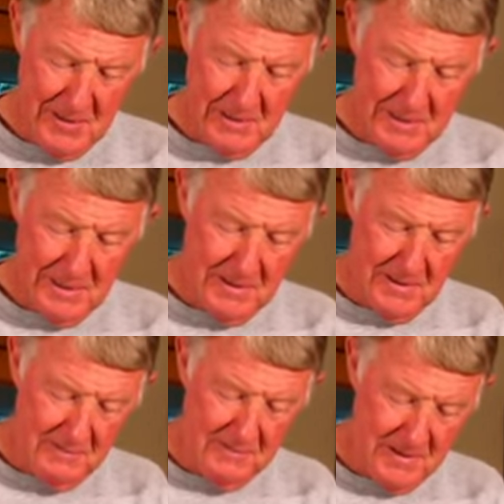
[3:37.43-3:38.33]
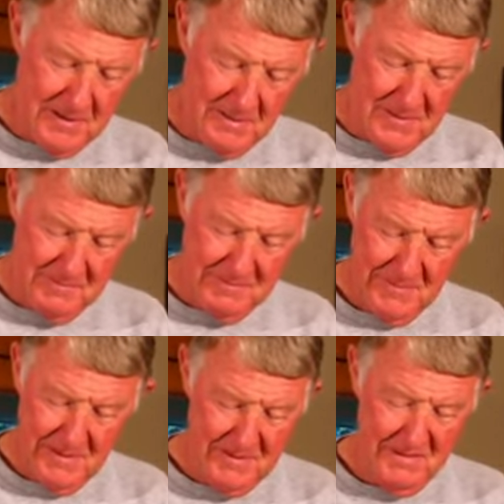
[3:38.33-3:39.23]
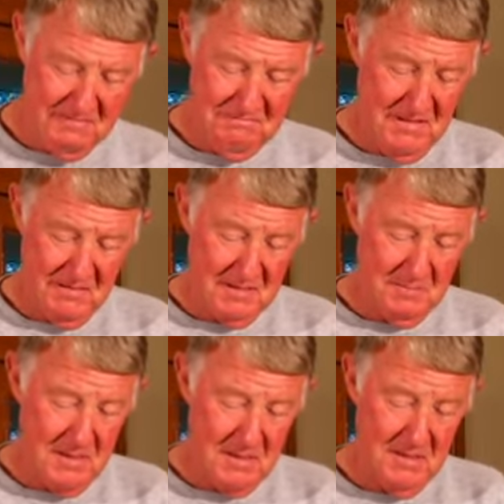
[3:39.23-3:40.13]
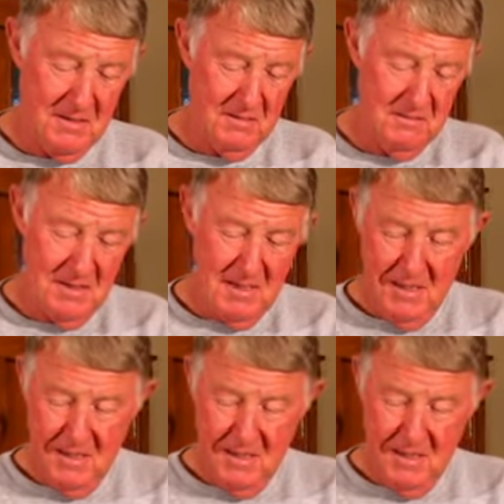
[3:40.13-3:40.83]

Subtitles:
Try not to get it on your fingers. It's pretty good though.